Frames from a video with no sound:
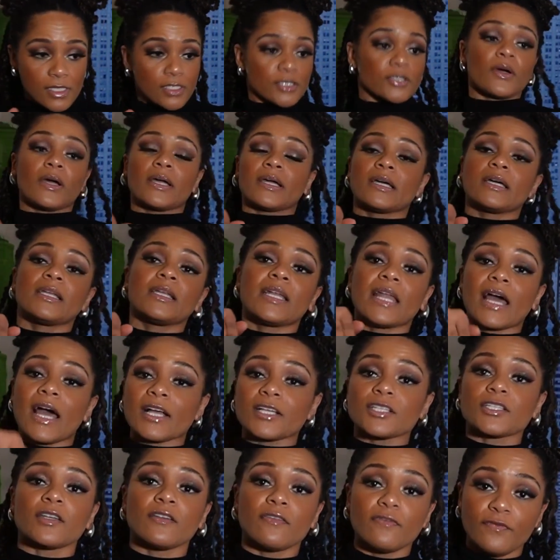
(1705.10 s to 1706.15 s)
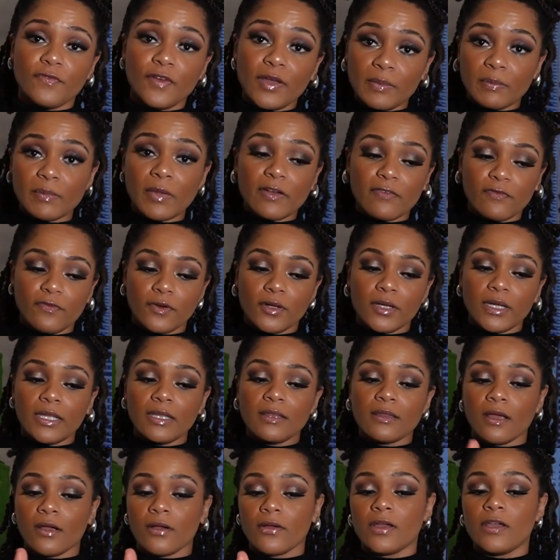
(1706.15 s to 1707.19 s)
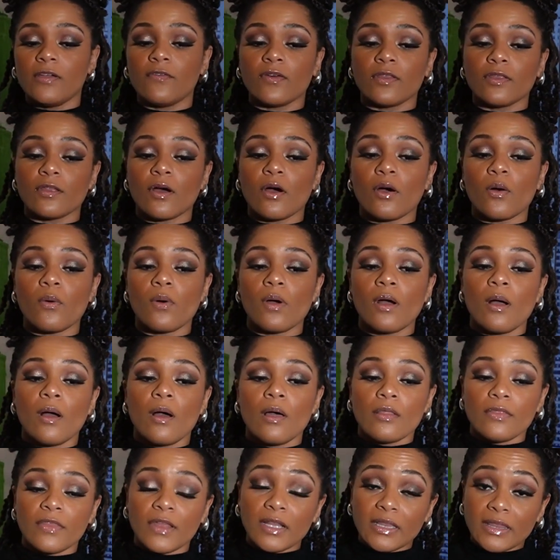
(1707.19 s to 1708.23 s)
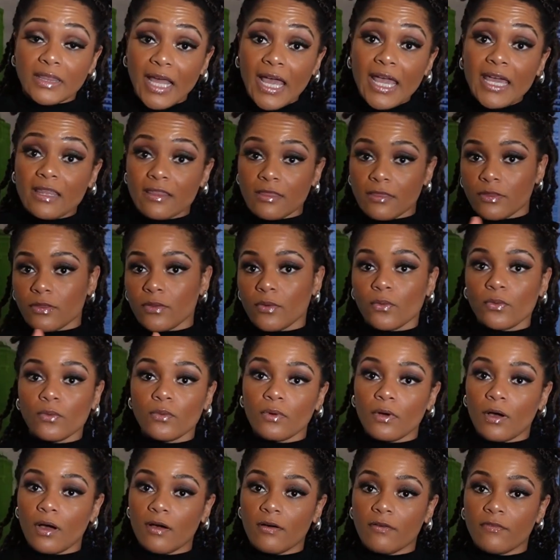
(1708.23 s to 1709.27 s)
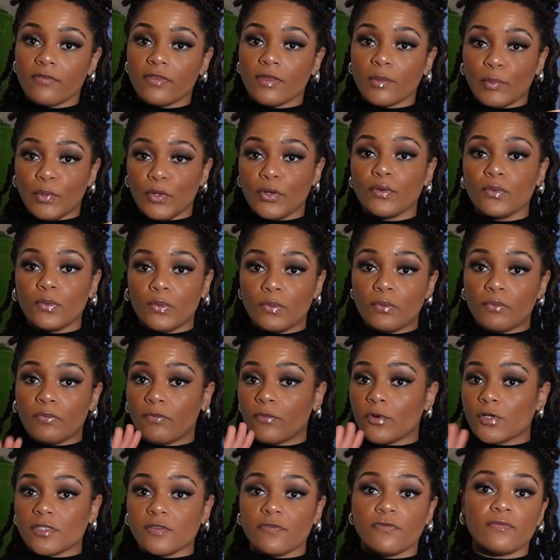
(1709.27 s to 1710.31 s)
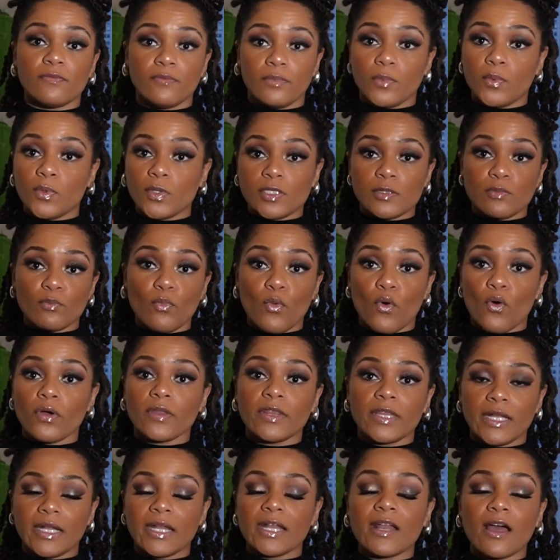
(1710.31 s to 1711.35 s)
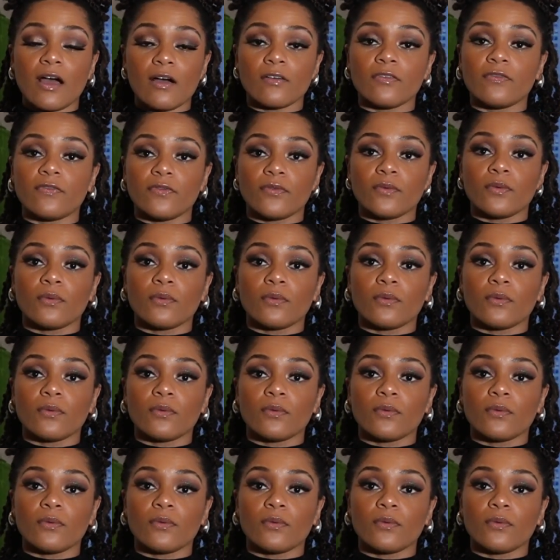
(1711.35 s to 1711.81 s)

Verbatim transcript: so I couldn't actually fit my foot in there even though the length of the boot was was more than enough